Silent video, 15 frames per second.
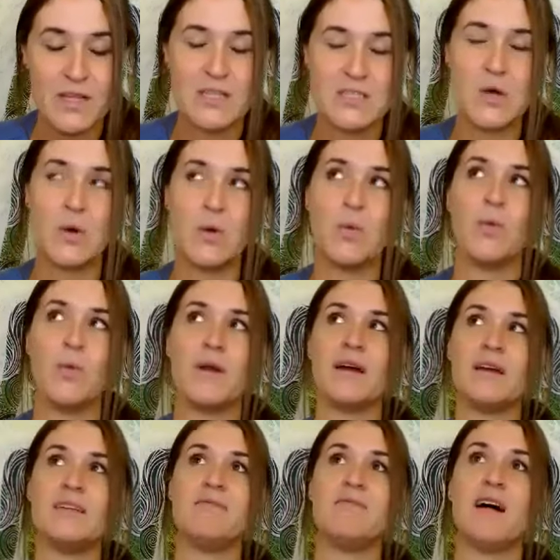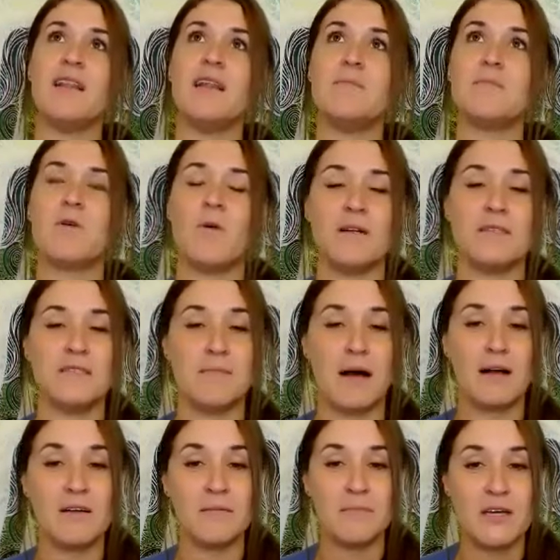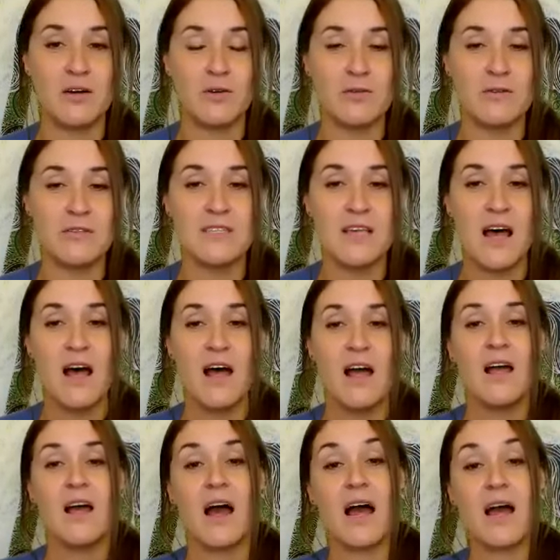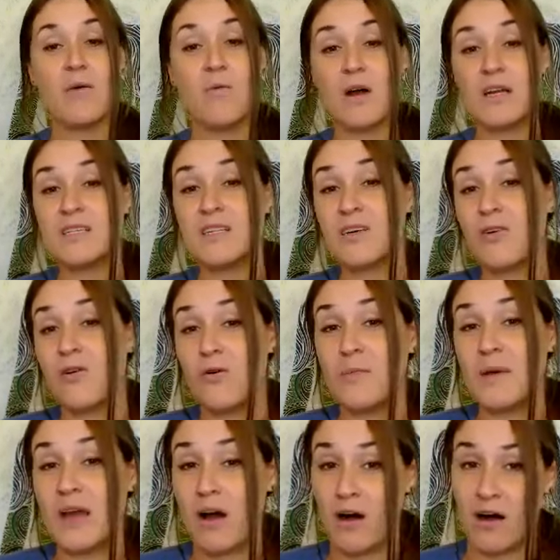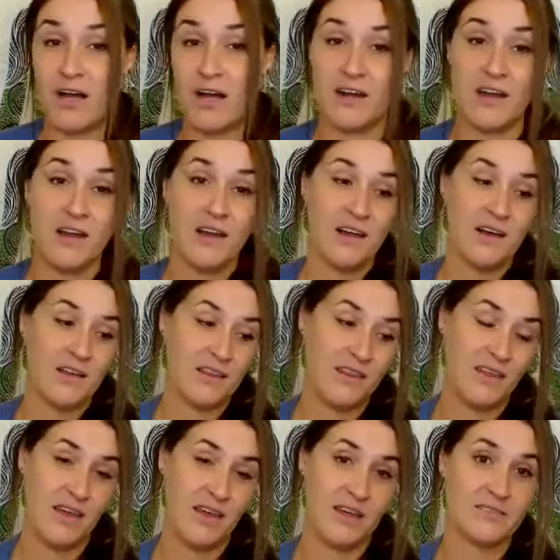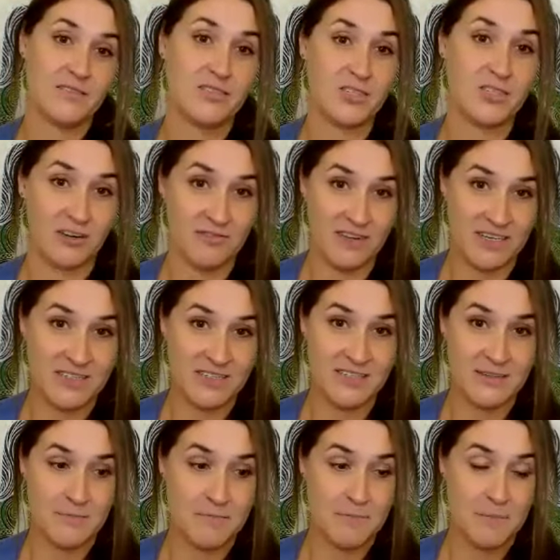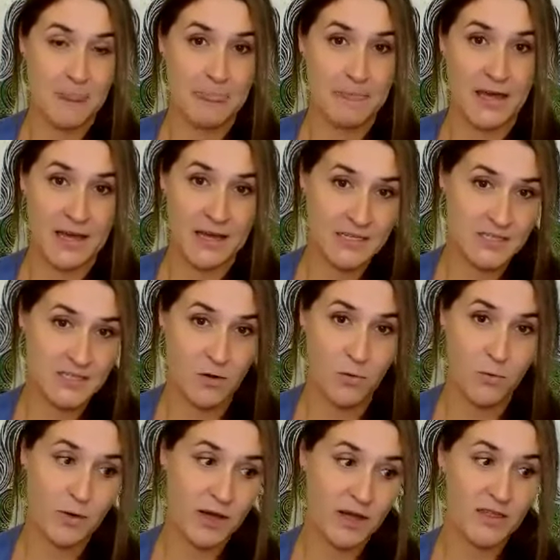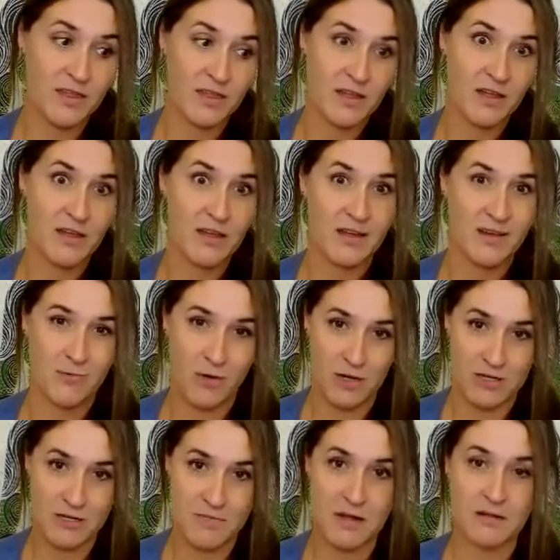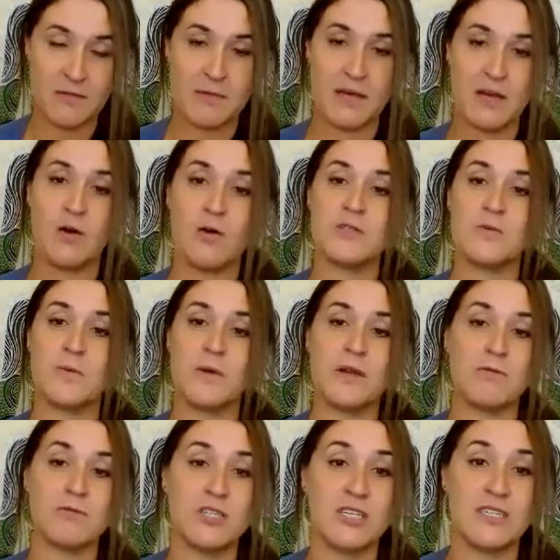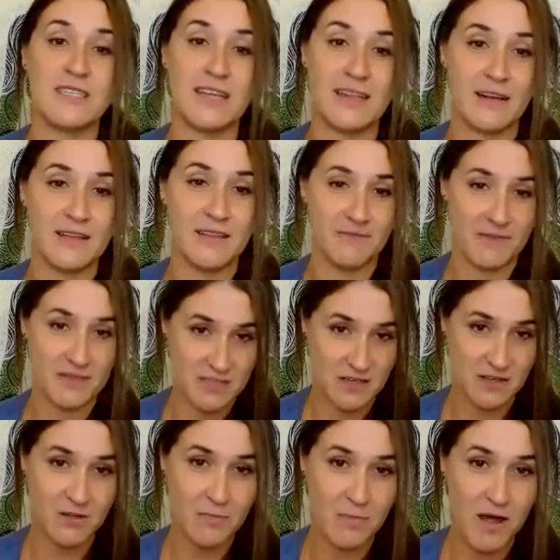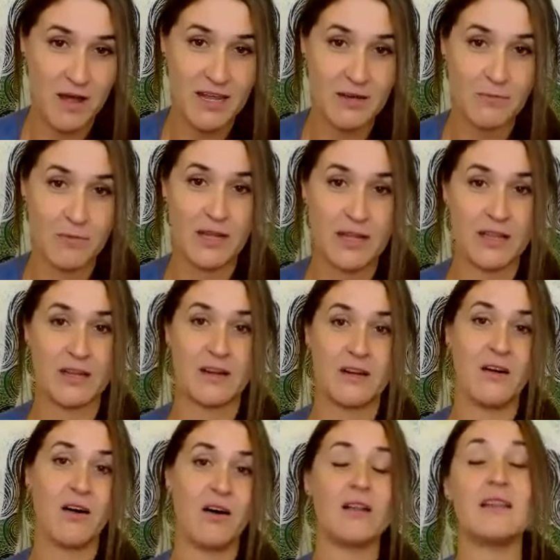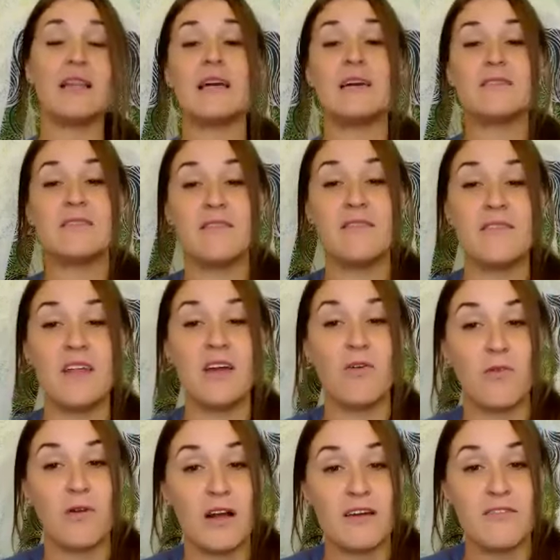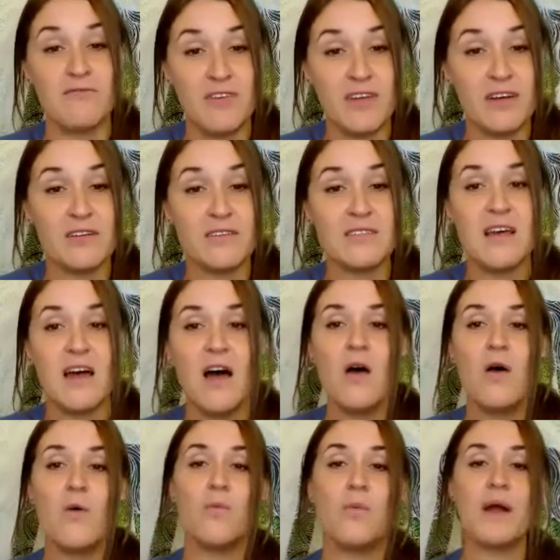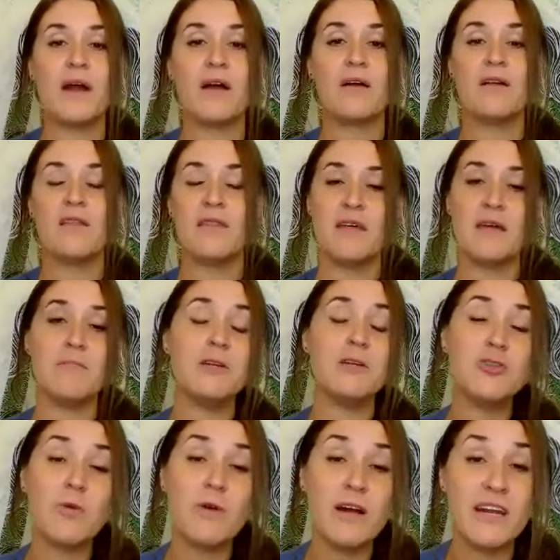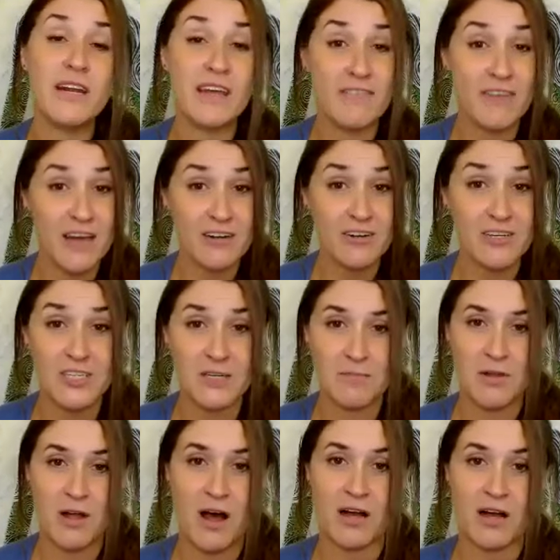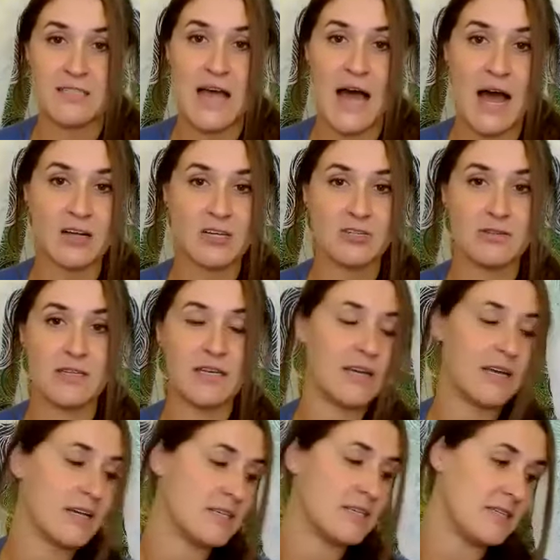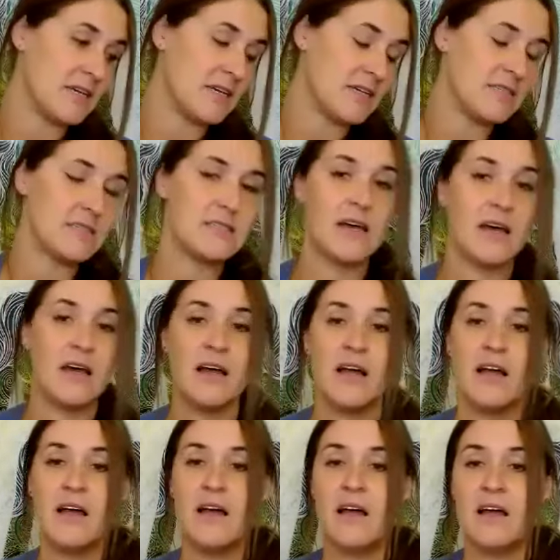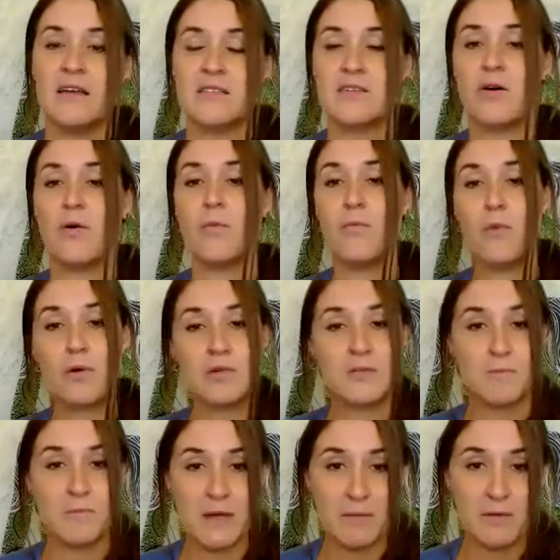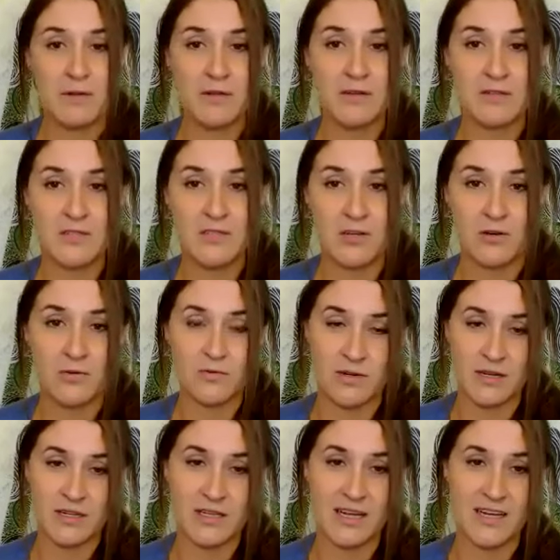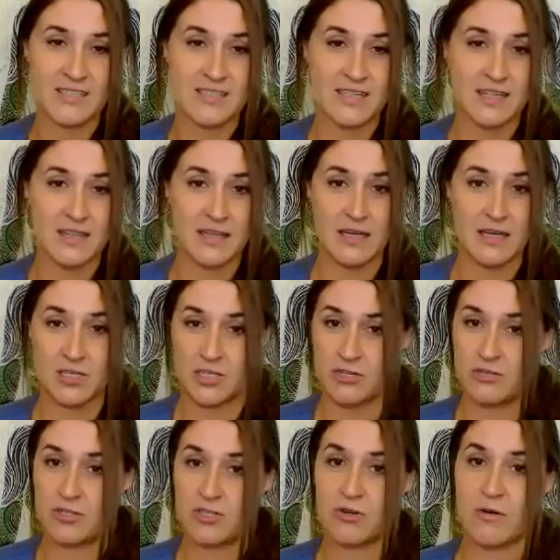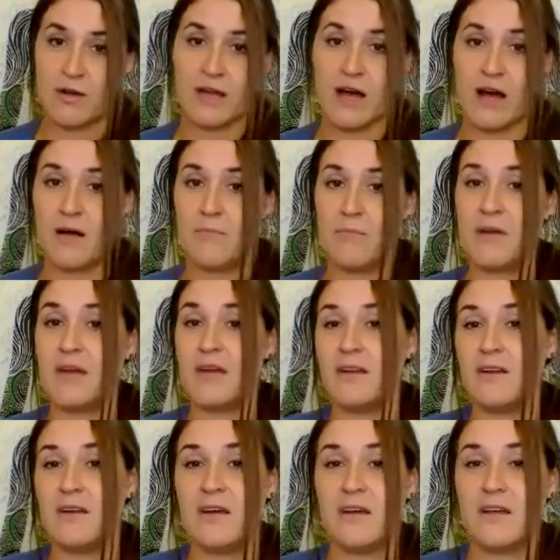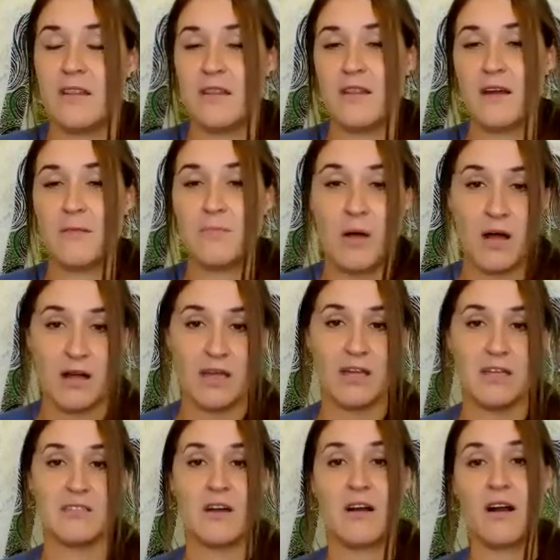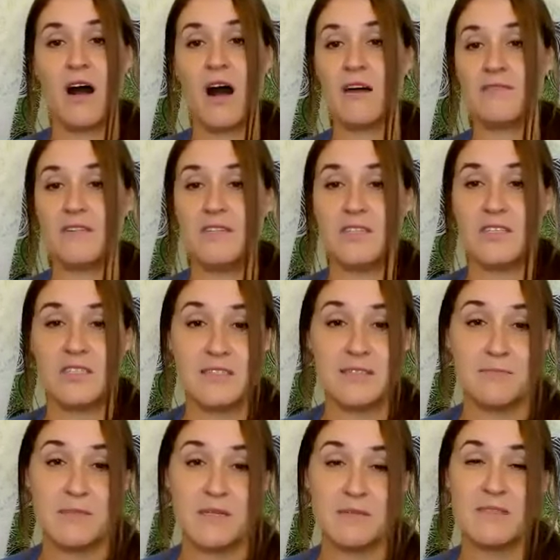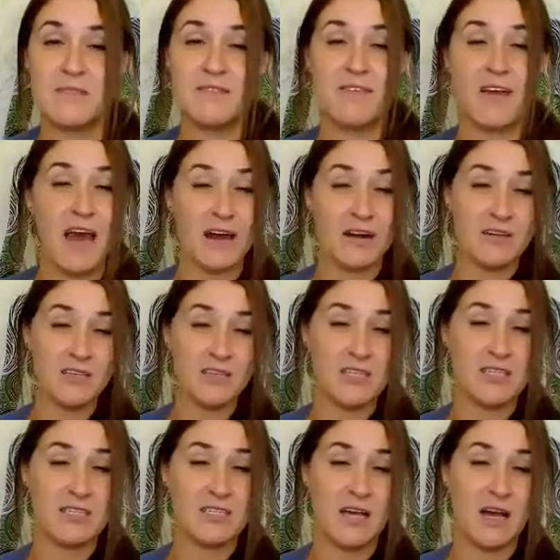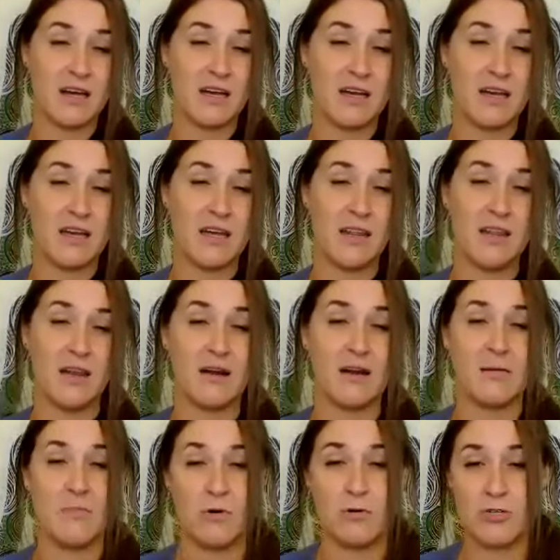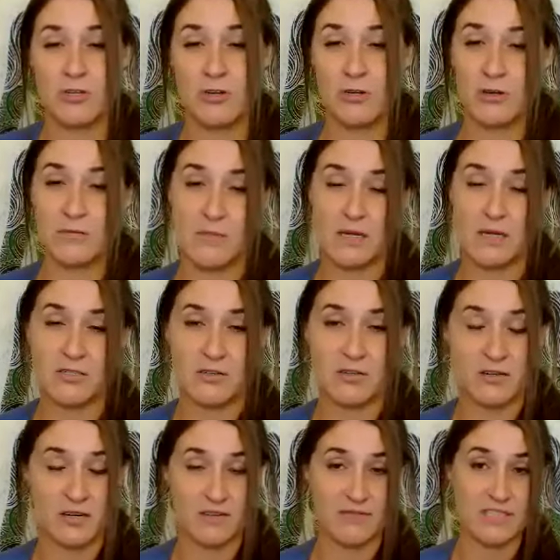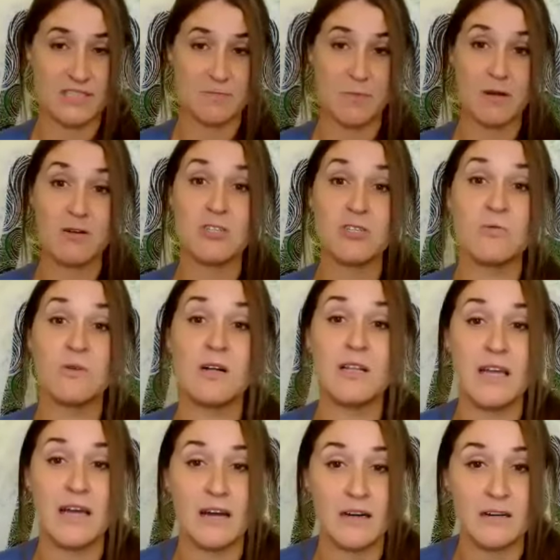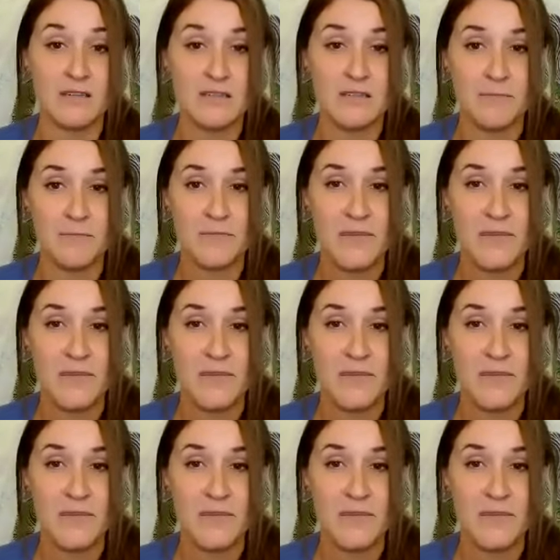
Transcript: So when I developed quantum alchemy codes, I wanted to go beyond the surface. Okay, so with quantum alchemy codes, we don't just clear the physical body, we clear all layers of the auric field, where the majority of energy blocks actually exist. So most people don't realize that the issues showing up in their bodies are often just symptoms of energy stuck in their emotional or mental or even spiritual layers.